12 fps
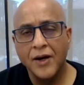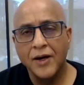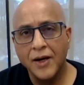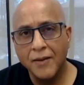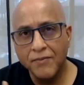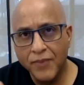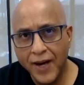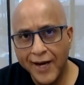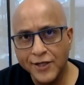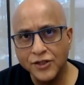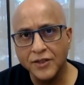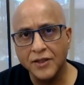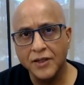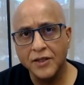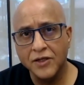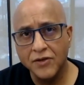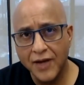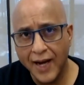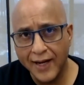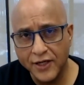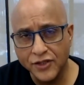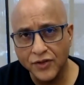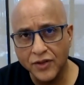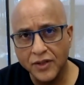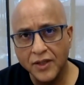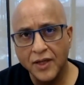compassion, gratitude,